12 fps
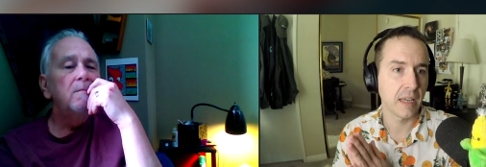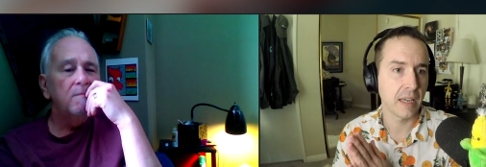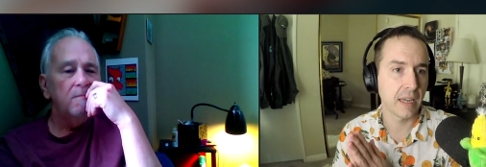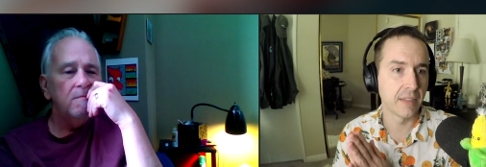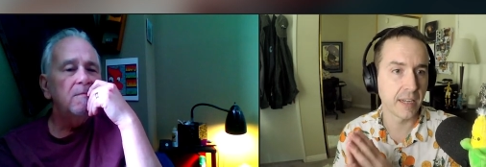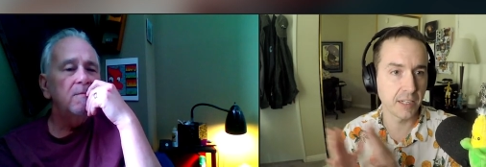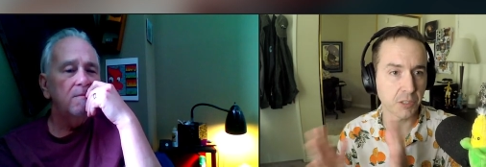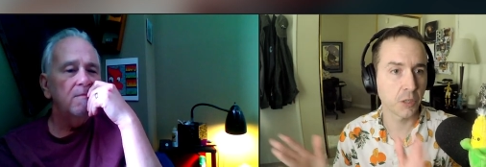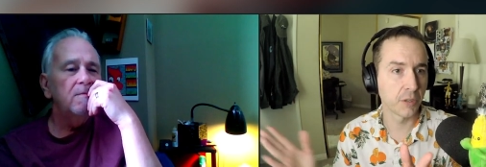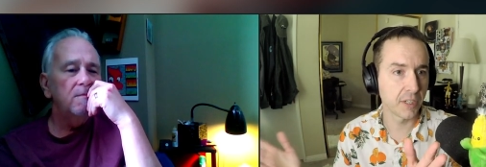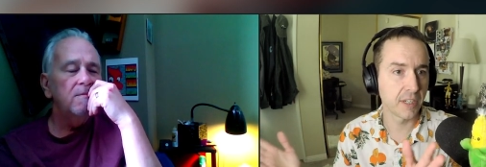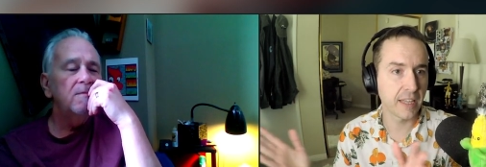Speaker 1: And then it
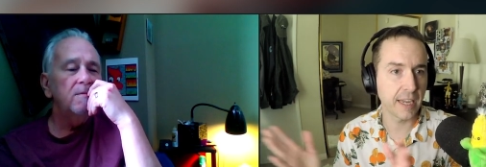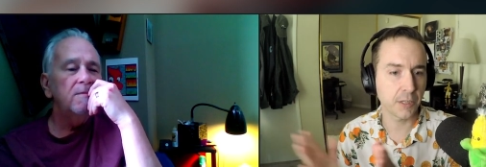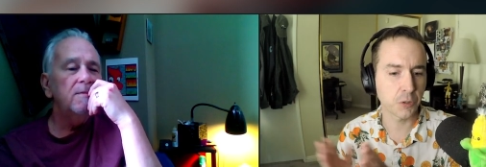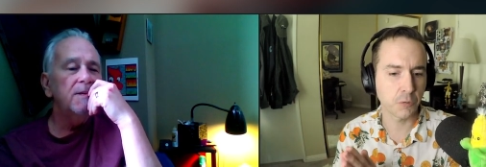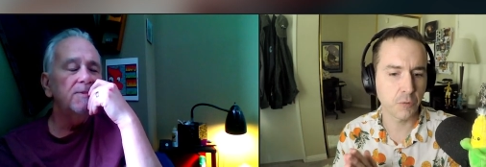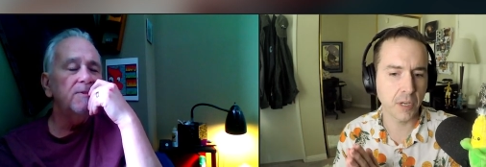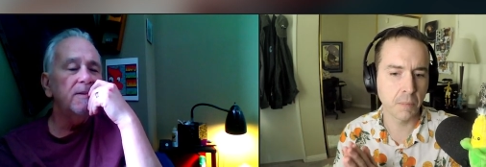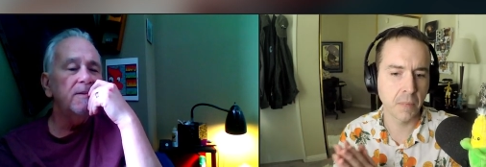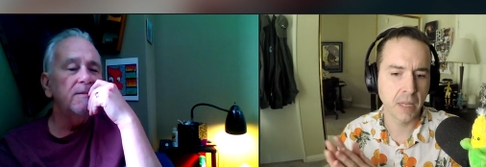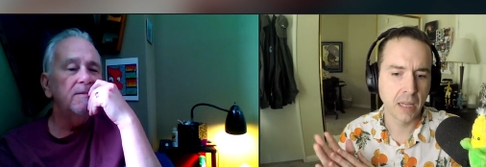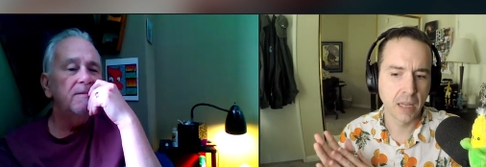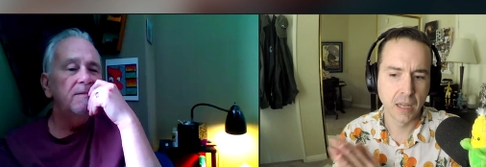turned into the actual film. That's
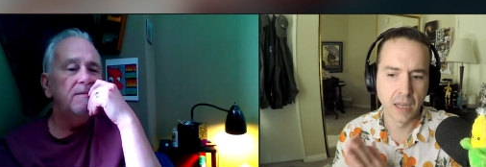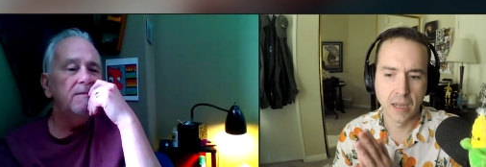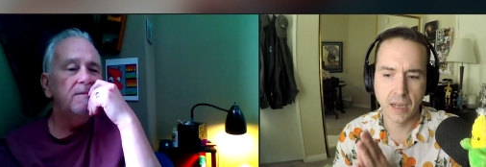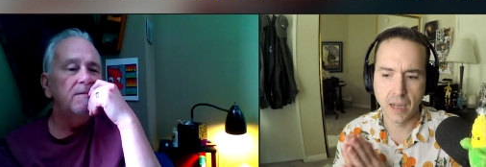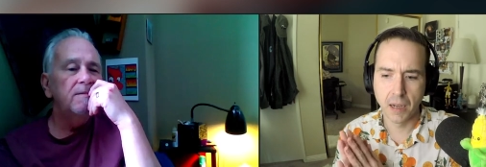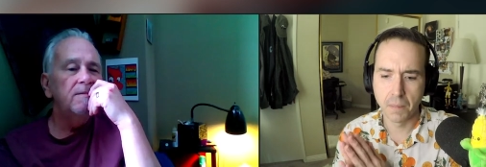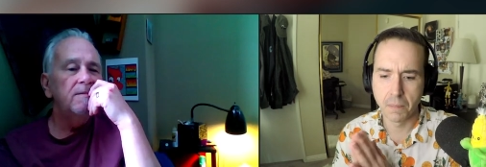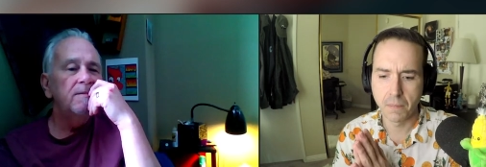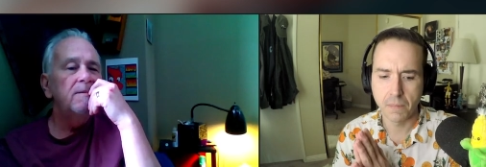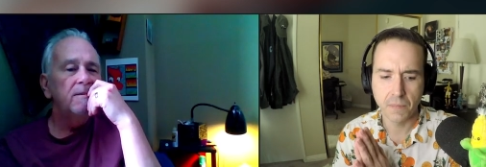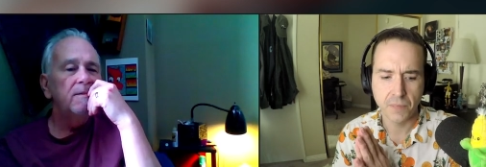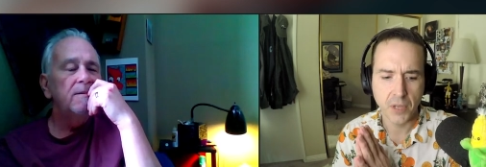right.
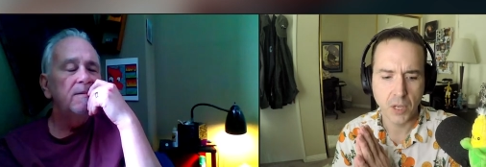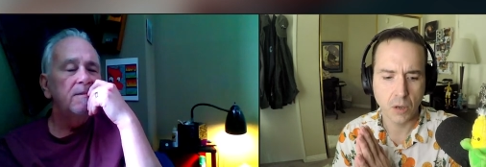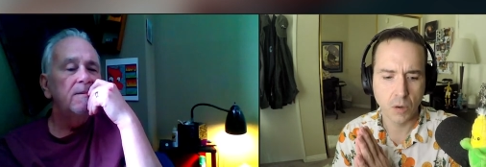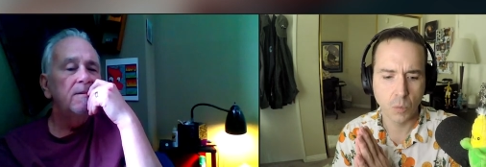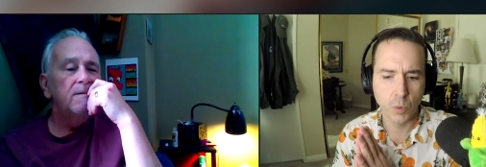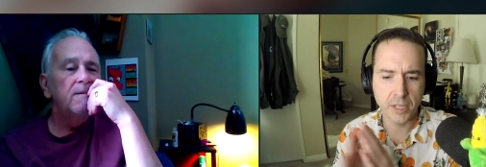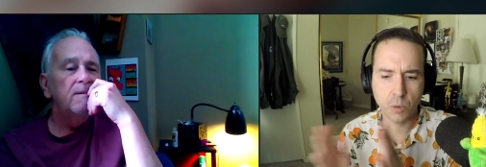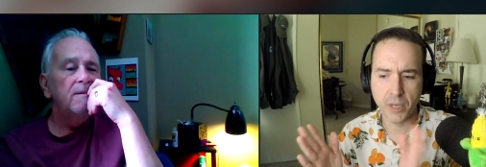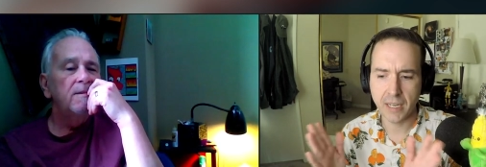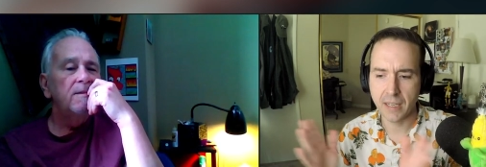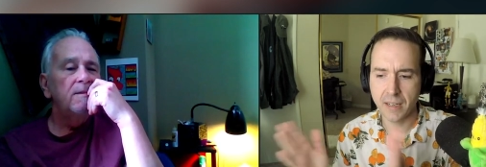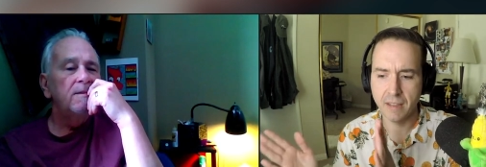Um, when you
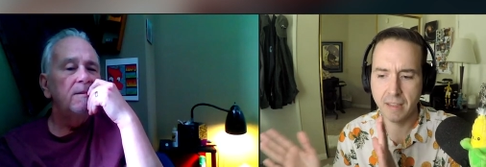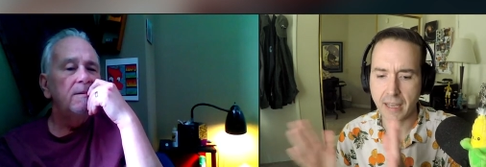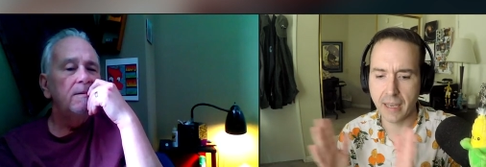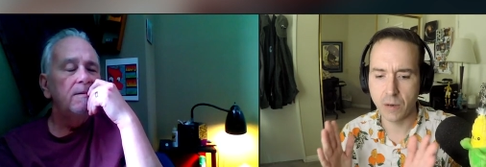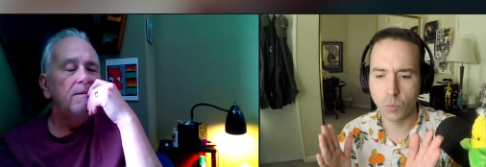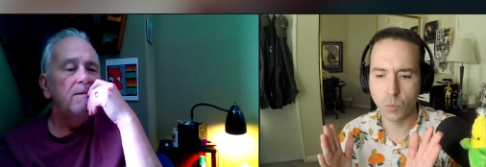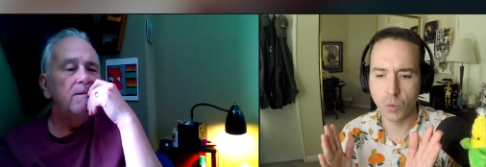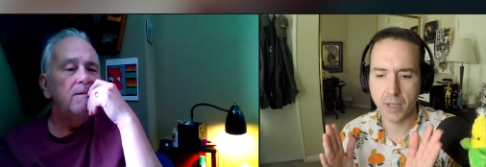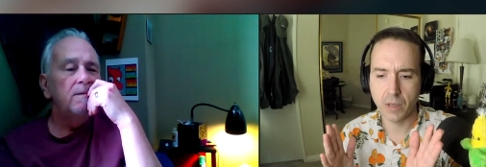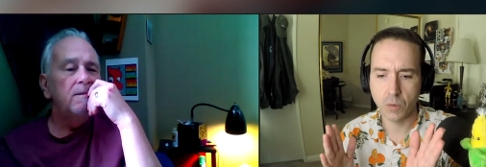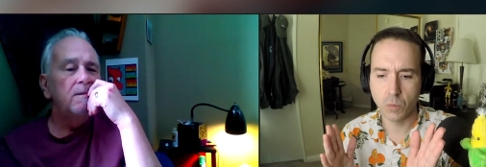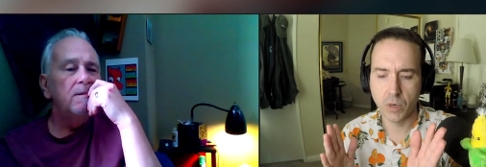went into that,
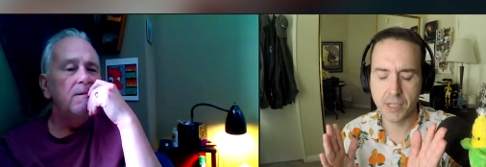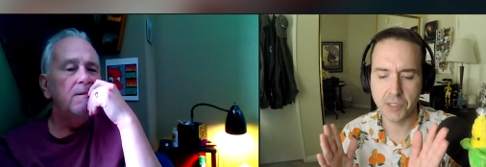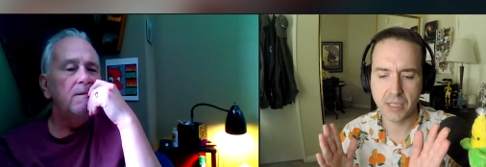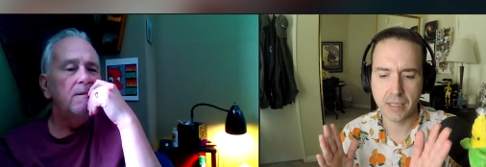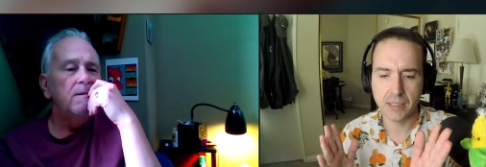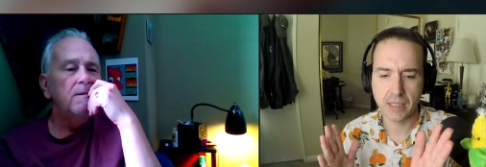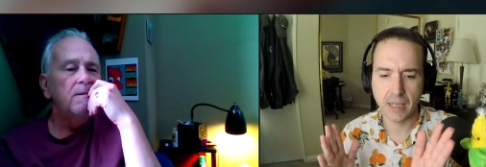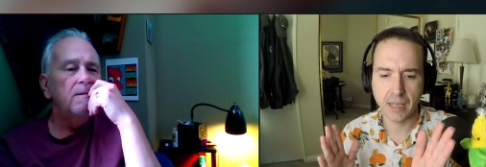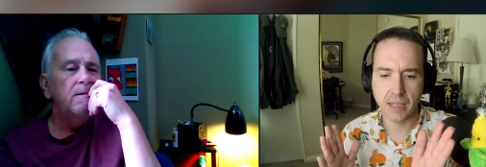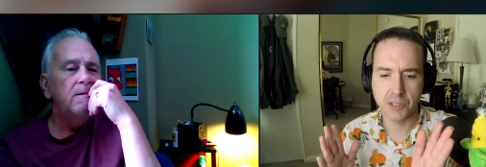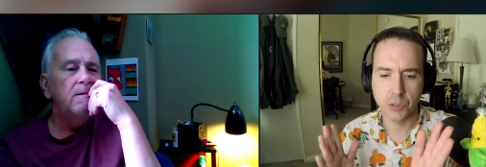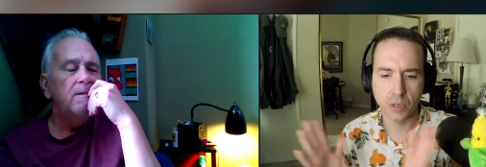was it
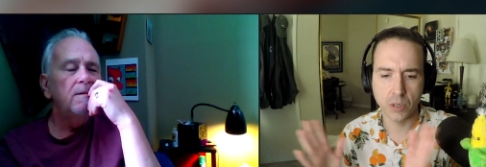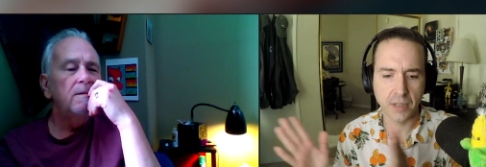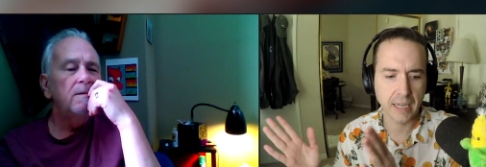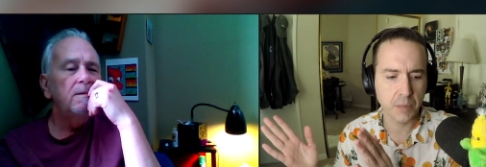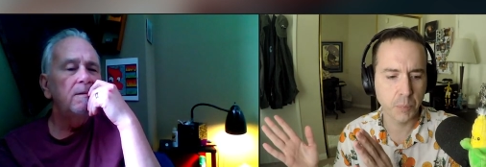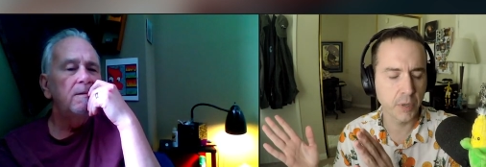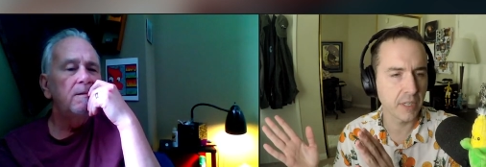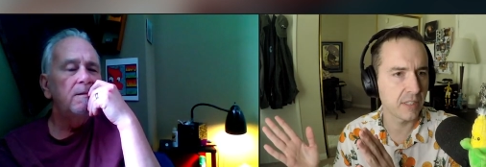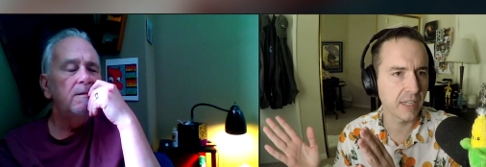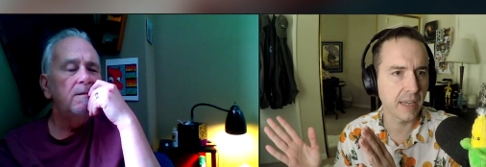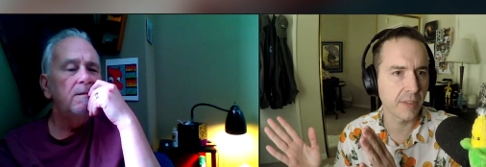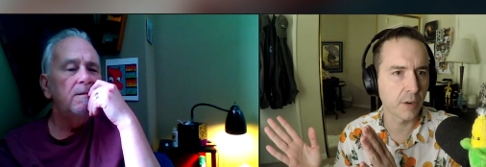uh, sort of like putting
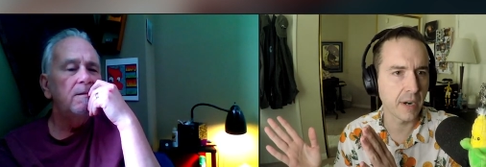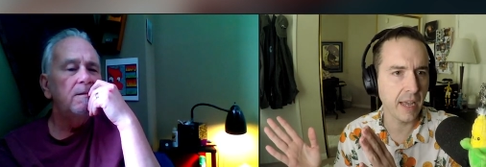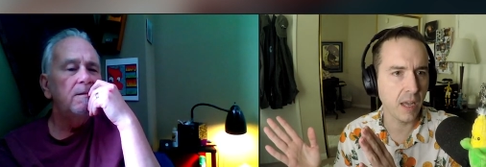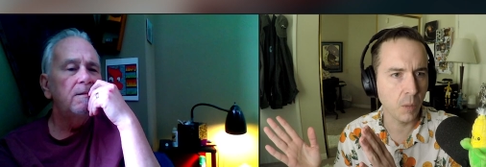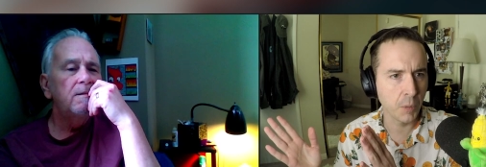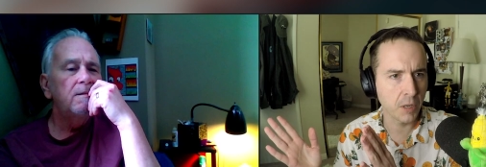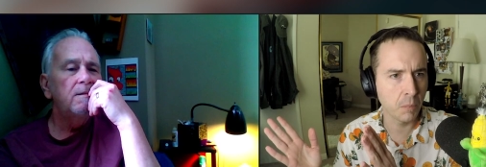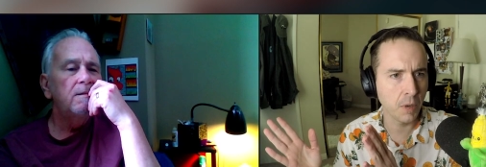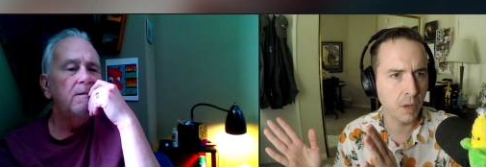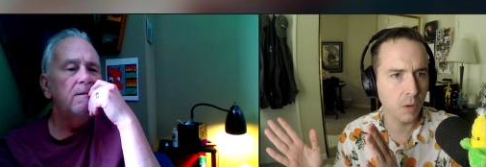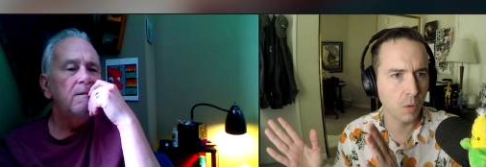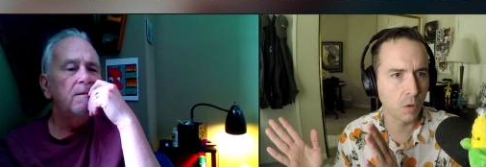together an
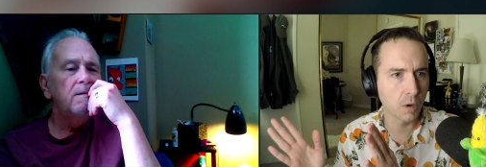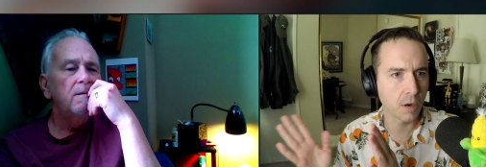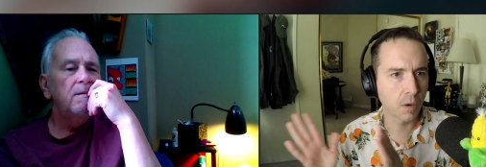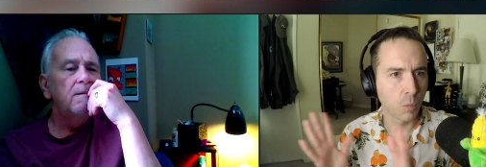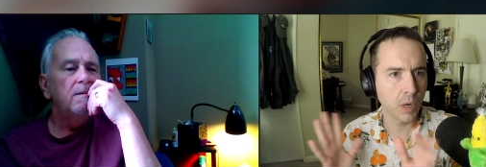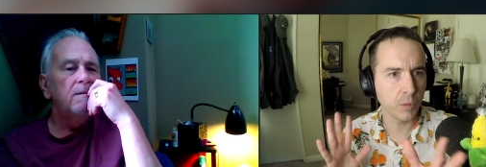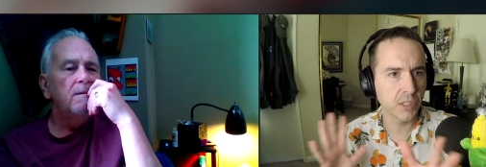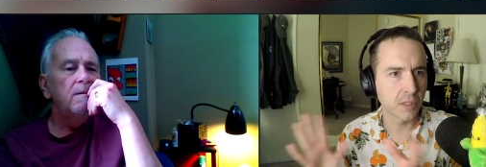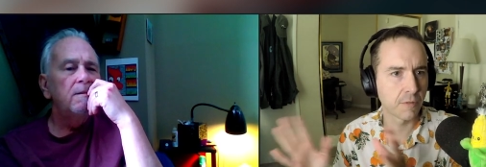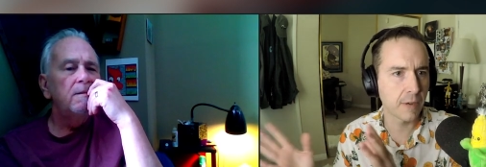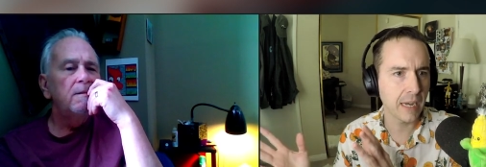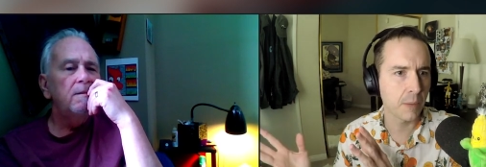album, or what was
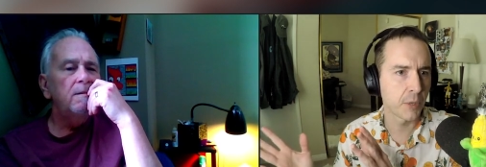the vibe